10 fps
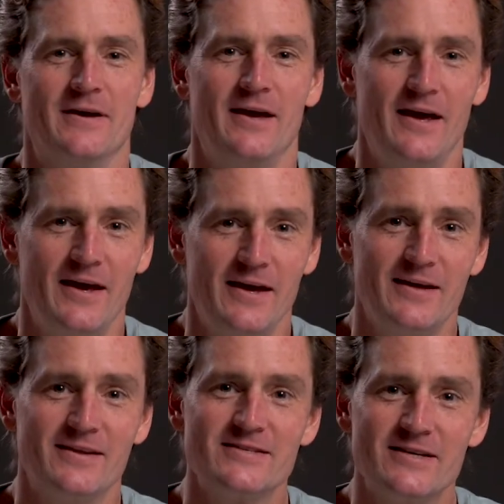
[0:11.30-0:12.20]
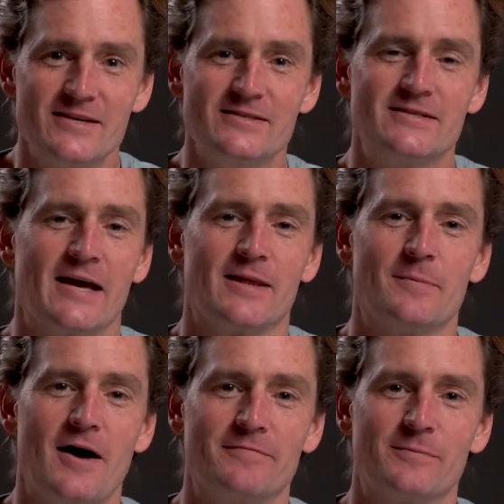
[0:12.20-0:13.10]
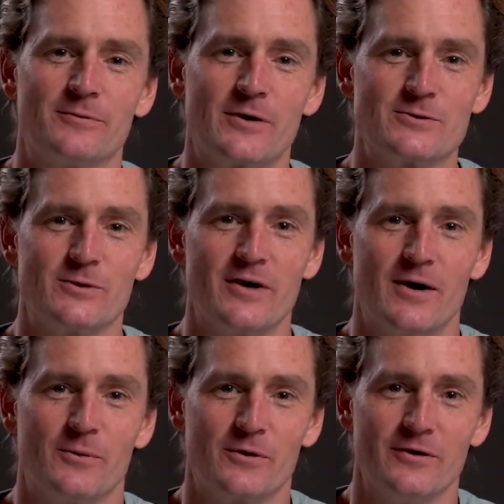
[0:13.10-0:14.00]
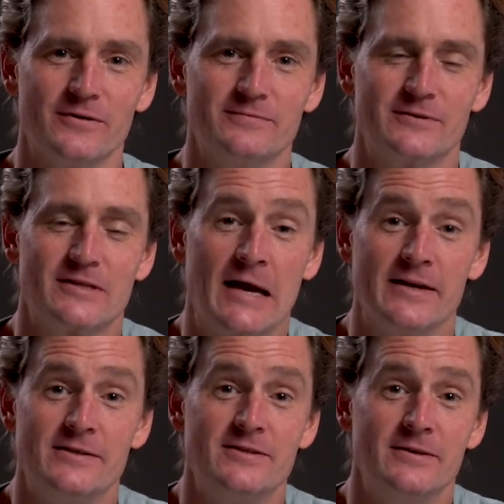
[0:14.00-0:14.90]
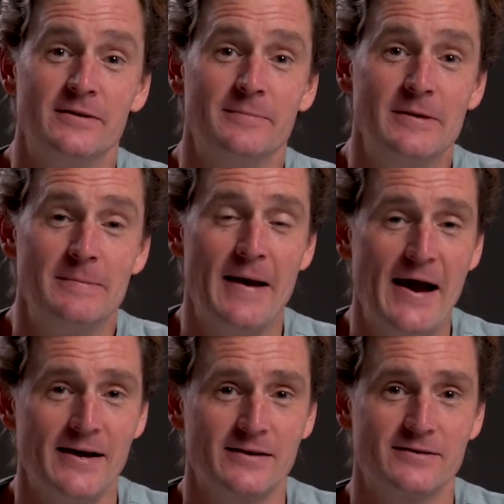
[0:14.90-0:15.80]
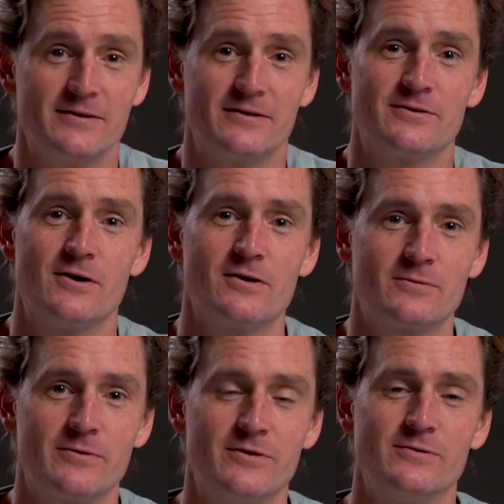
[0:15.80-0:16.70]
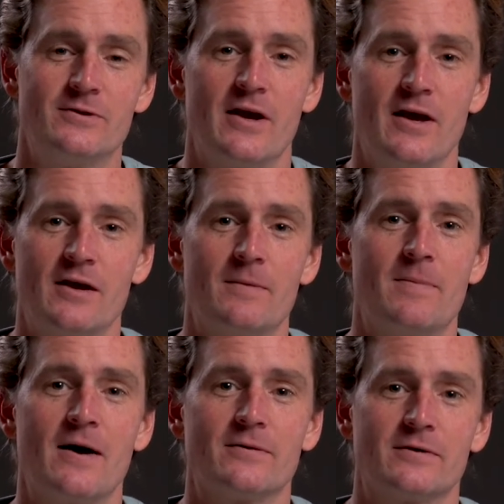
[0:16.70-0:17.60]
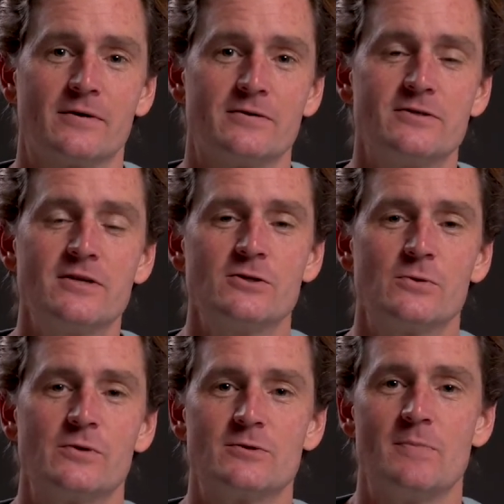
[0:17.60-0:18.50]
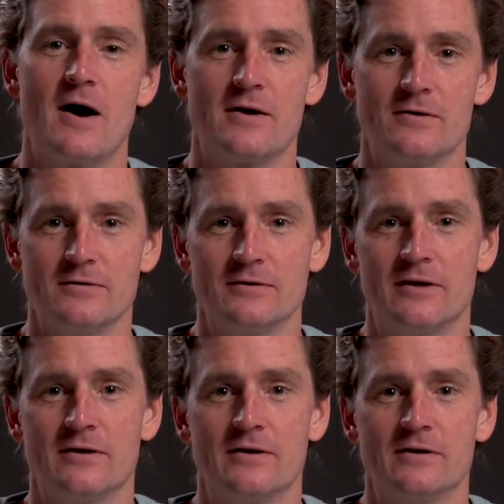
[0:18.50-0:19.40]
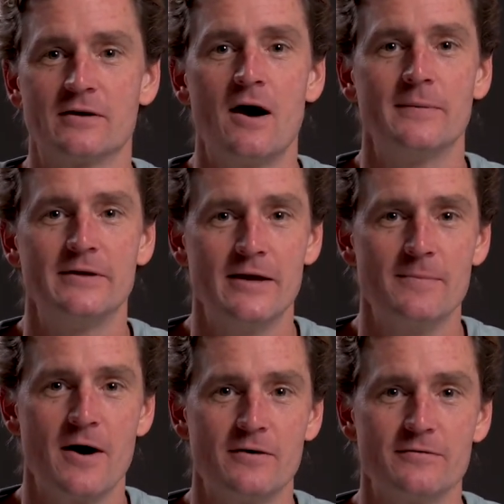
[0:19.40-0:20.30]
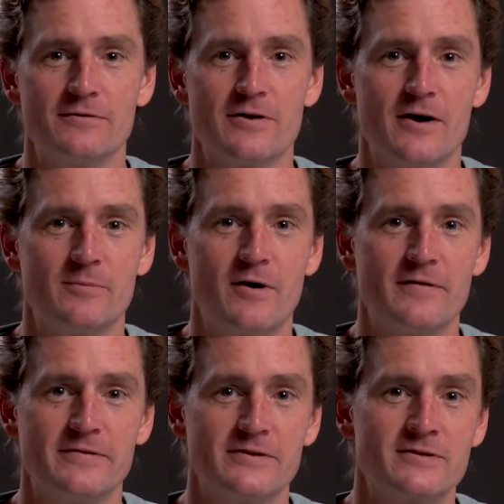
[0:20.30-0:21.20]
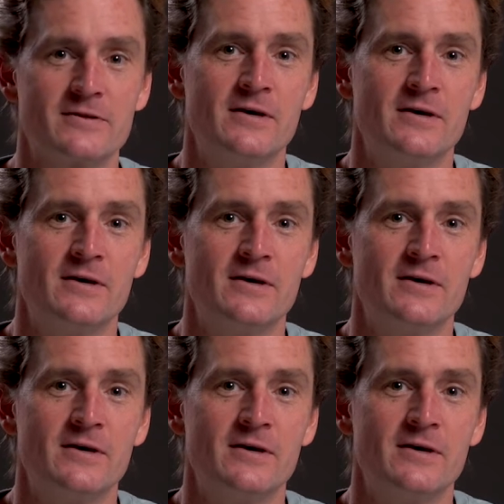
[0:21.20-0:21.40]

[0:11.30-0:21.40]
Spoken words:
Hey, this is Dan Lamott from Threshold.world. Excited to be back to talk with you today about the constituents model in the common data model for nonprofits.